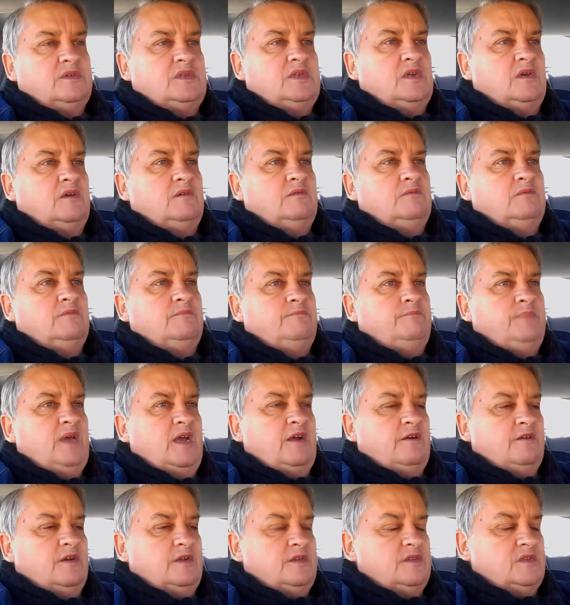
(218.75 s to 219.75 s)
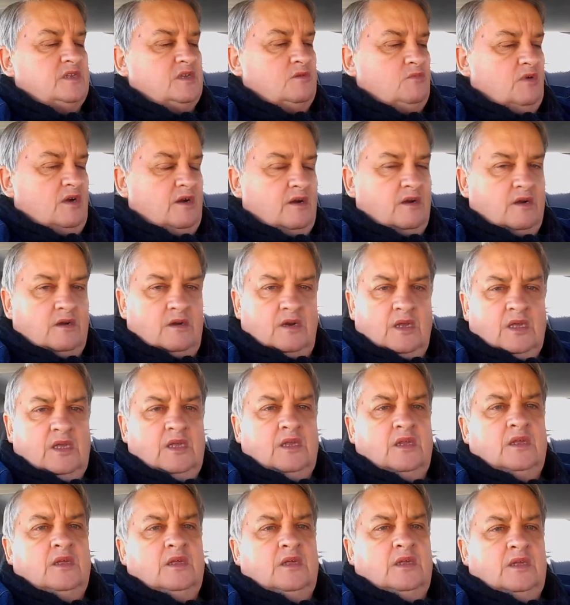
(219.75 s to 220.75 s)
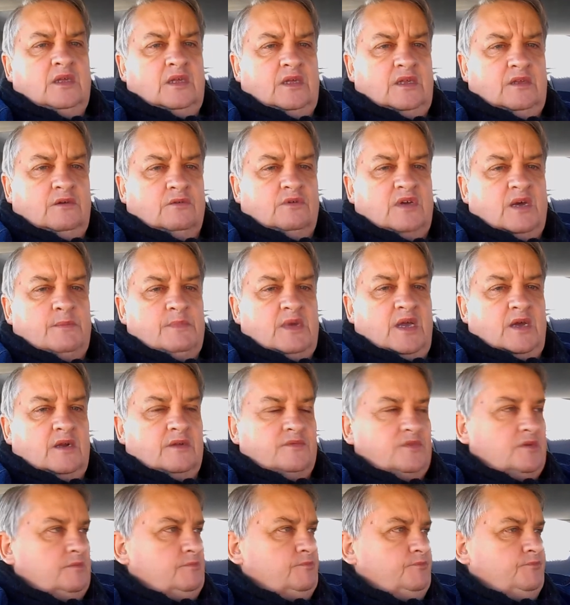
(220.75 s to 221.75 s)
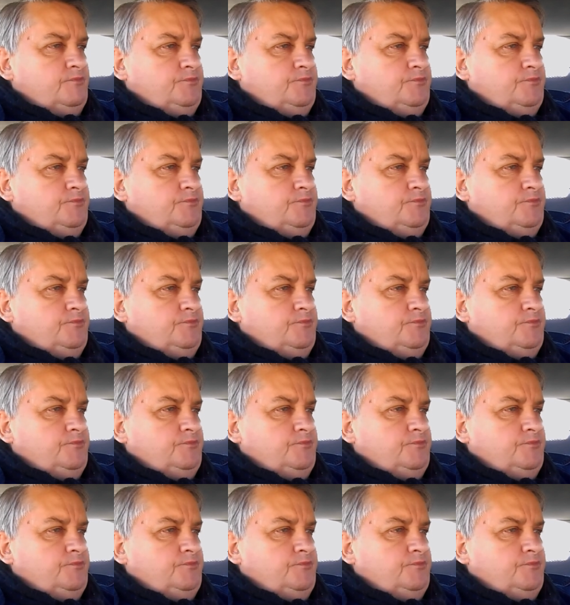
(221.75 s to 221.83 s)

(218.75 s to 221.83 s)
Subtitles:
So bear it and square it, you'll come out of it.